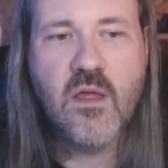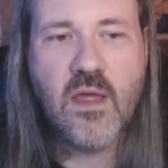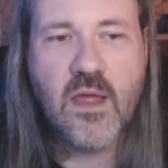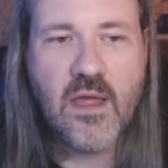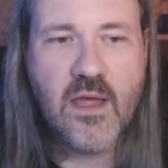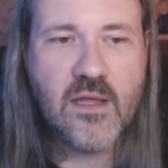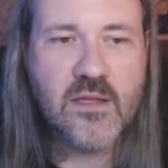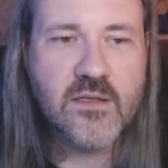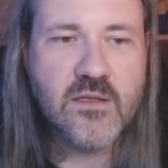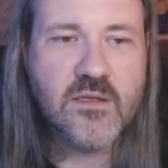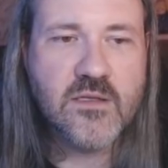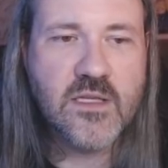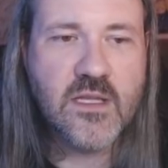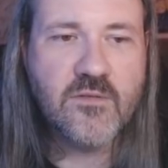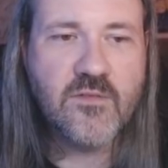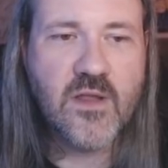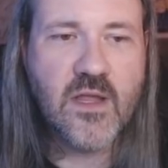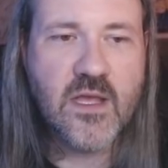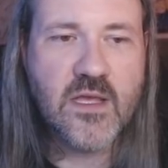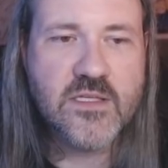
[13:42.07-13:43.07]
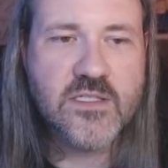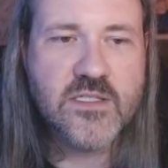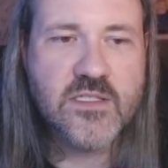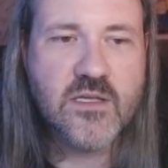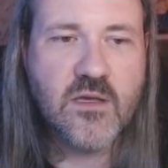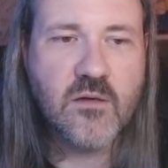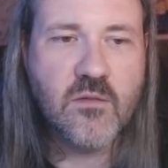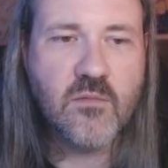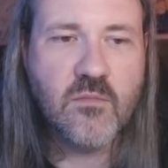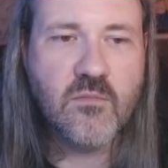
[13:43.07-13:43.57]
at d v
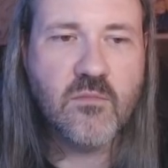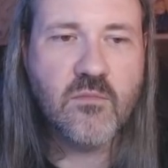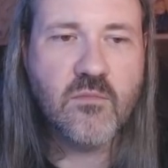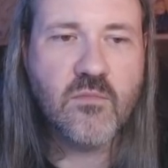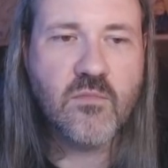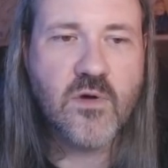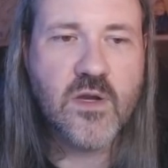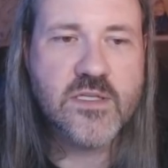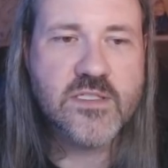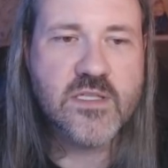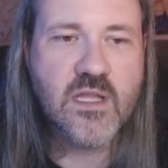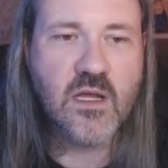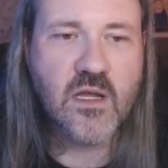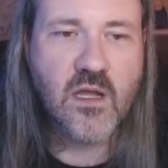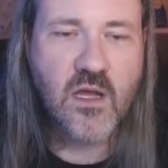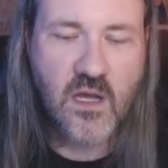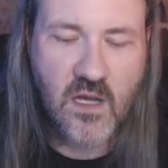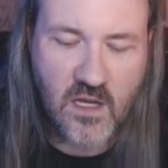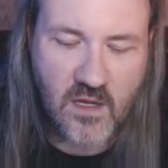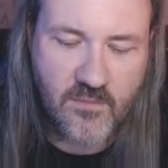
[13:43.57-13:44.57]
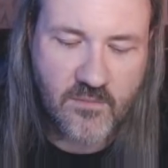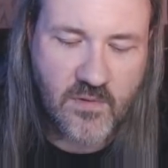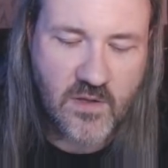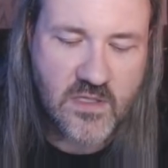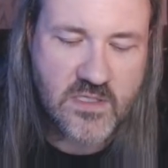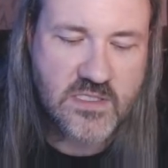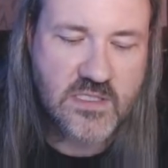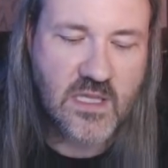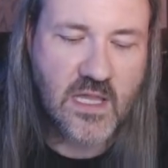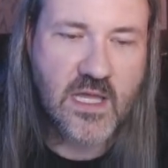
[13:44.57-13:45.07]
s press dot com
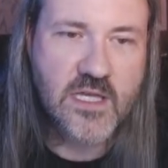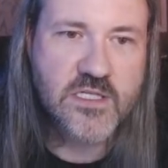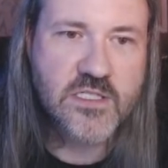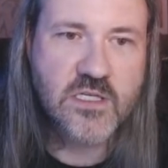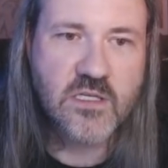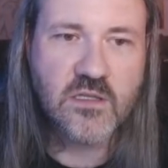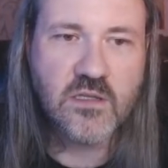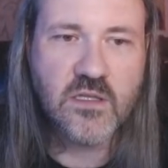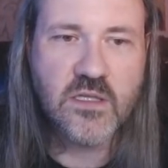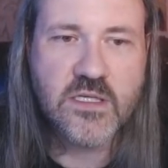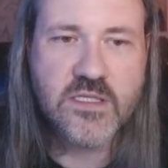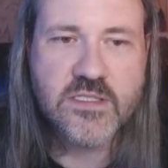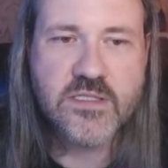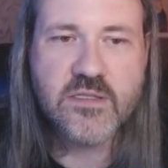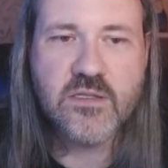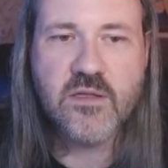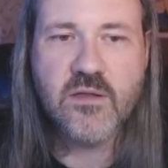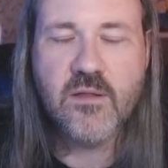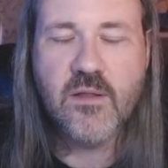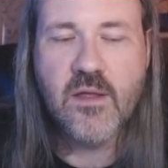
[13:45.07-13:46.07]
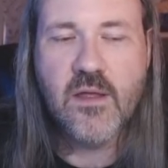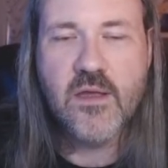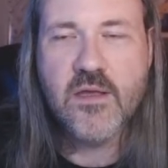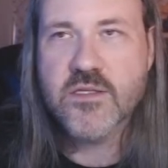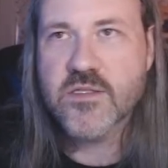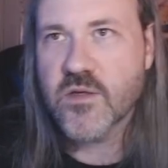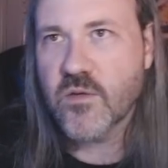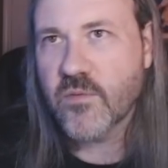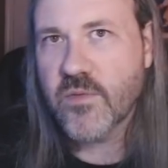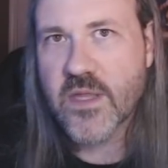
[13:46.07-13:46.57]
slash list.
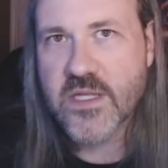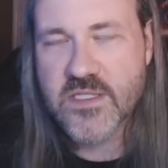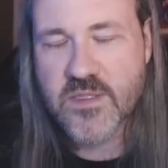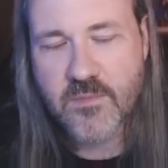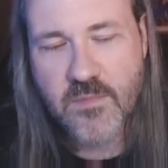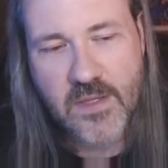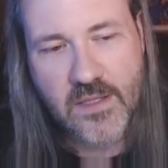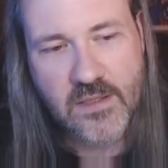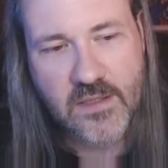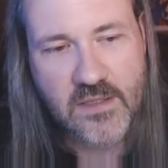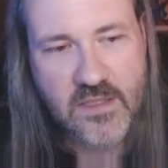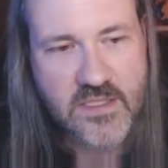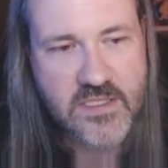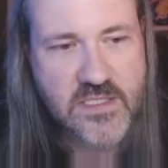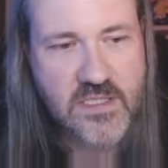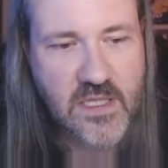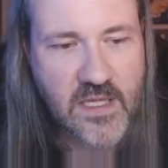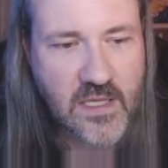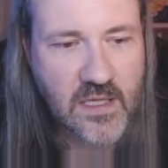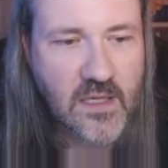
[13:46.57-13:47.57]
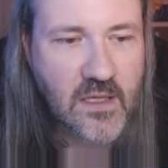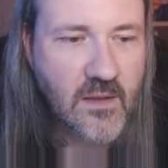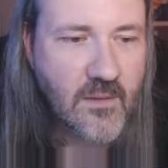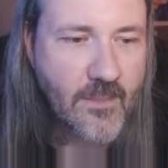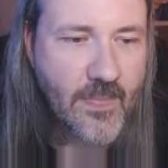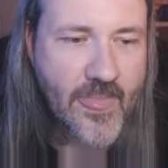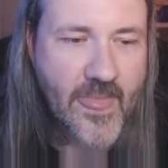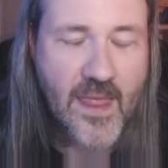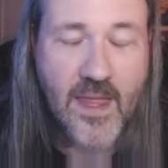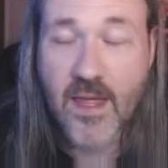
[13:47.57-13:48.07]
So that's a mailing list link.
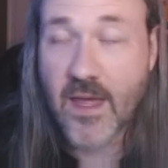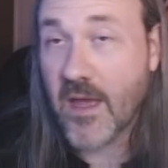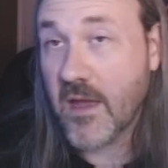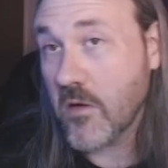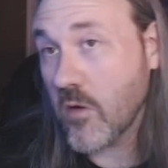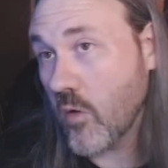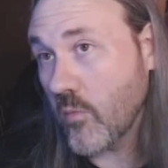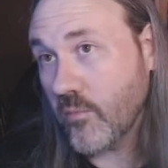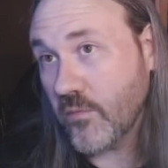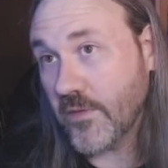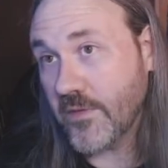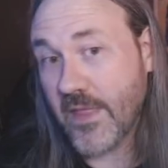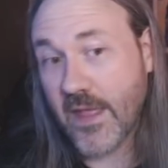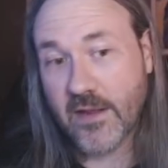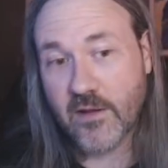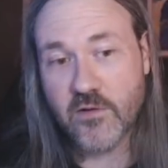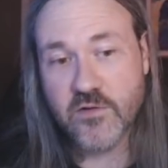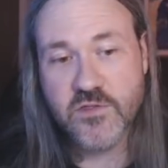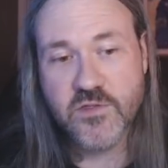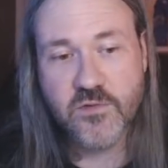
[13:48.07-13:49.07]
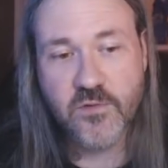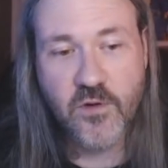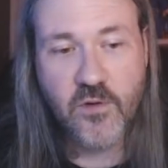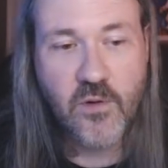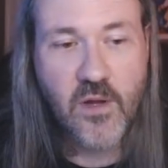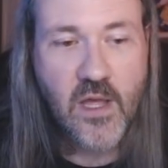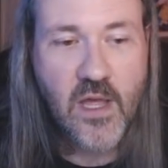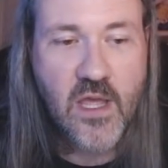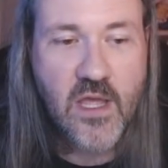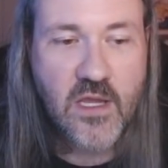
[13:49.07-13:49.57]
Hopefully that goes
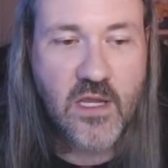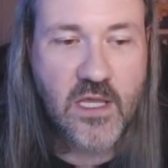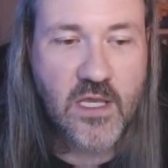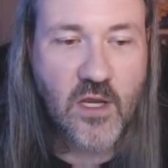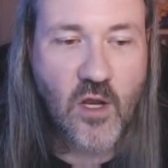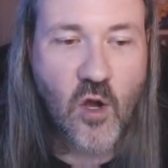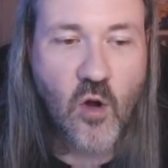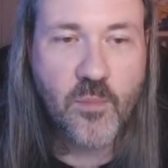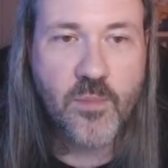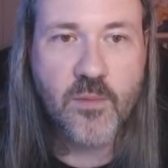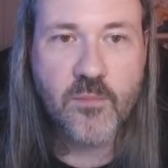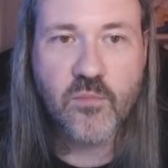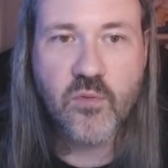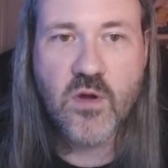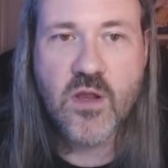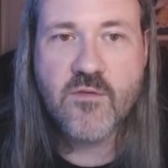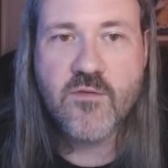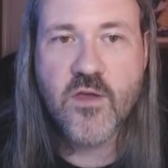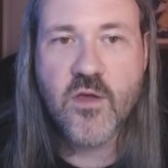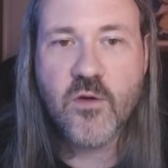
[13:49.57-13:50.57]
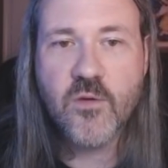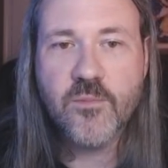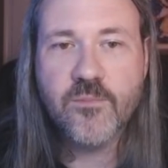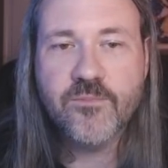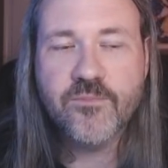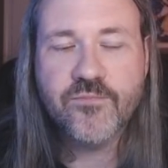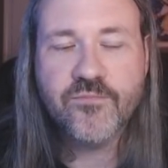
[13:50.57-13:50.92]
through. You can open preview.